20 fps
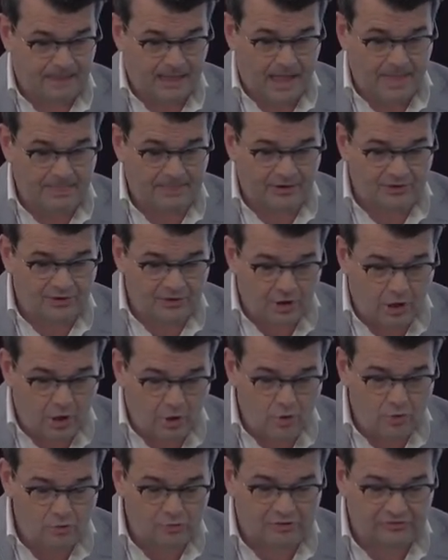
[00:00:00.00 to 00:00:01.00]
and that
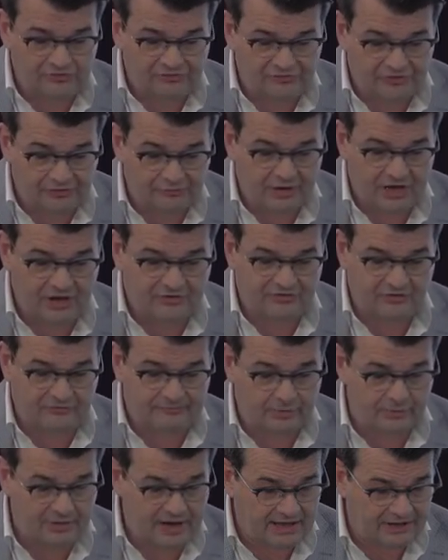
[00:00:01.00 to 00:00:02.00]
no consideration of
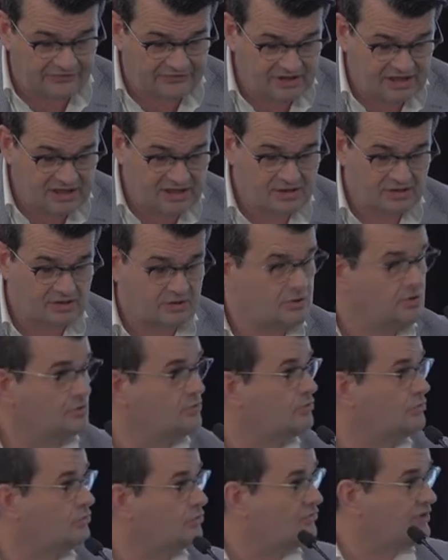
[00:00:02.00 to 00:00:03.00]
morality
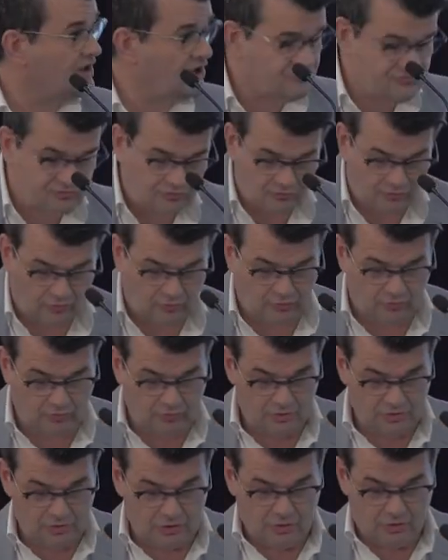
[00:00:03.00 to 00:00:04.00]
or natural
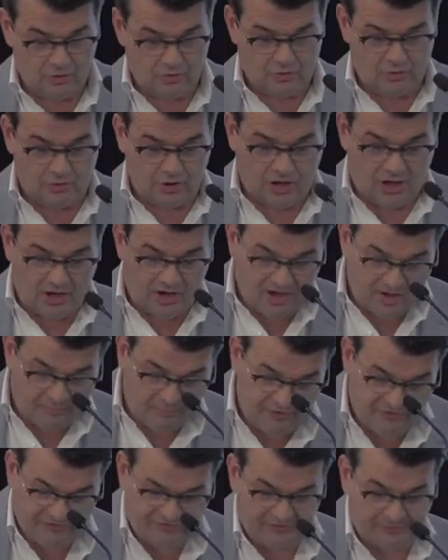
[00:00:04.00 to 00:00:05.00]
law or higher
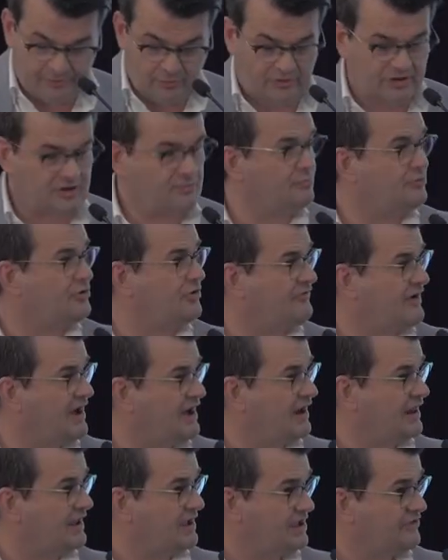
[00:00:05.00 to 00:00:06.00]
principle can
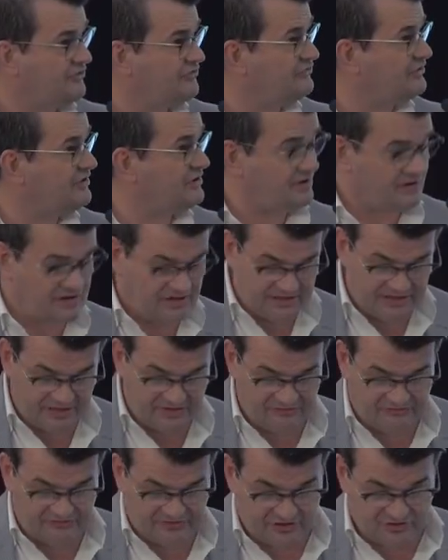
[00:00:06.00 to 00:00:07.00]
prevail against a clear
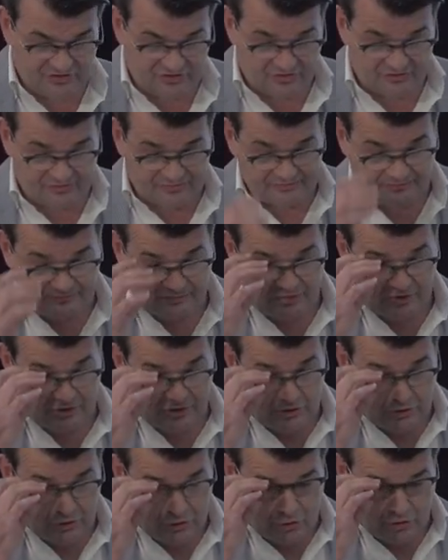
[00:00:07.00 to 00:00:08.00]
statute.
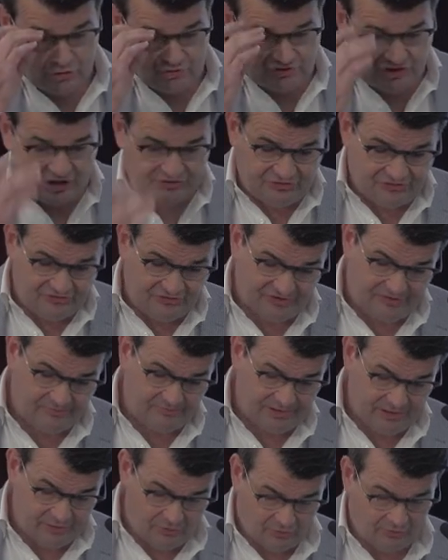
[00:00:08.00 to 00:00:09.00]
Judges are
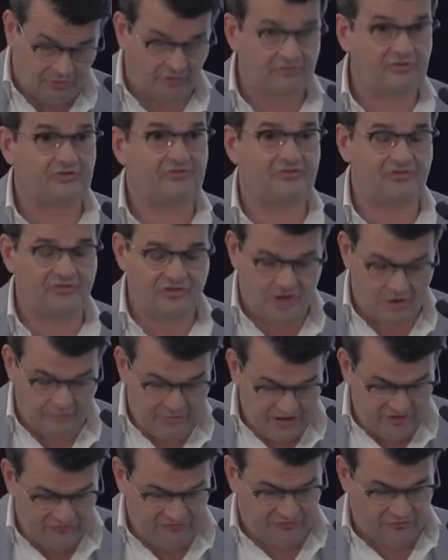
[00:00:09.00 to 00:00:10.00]
compelled on this
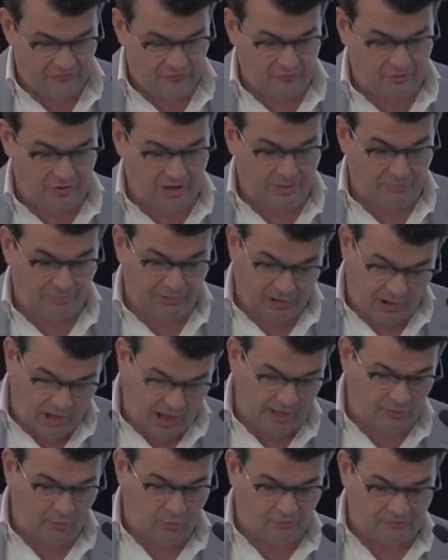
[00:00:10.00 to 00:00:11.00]
theory to
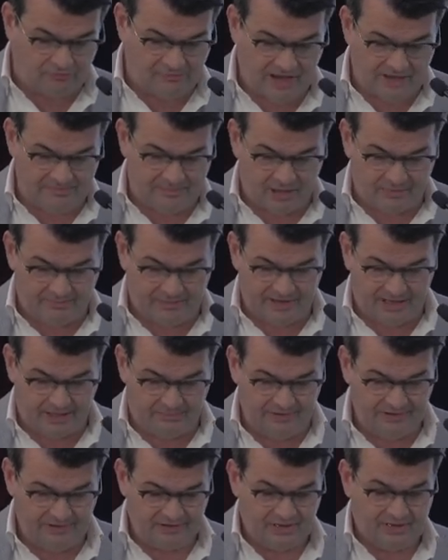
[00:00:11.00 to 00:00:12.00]
apply laws made by
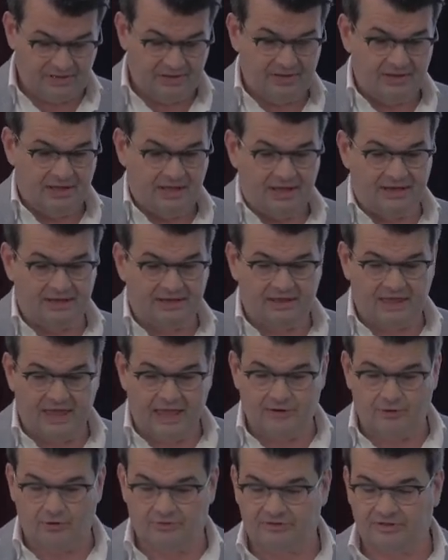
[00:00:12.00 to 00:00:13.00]
Parliament and
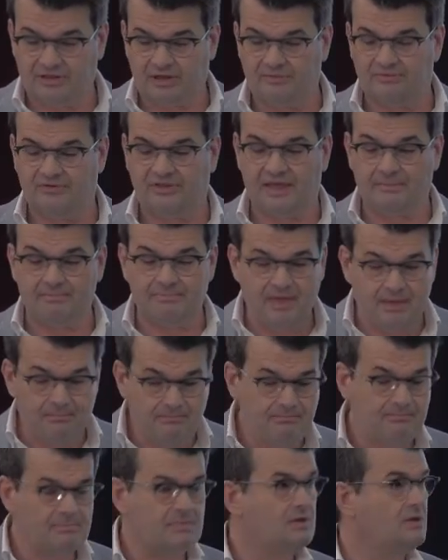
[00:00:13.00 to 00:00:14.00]
cannot condemn
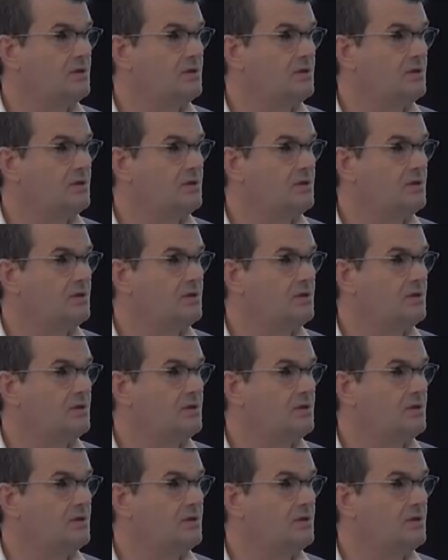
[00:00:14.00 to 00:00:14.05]
them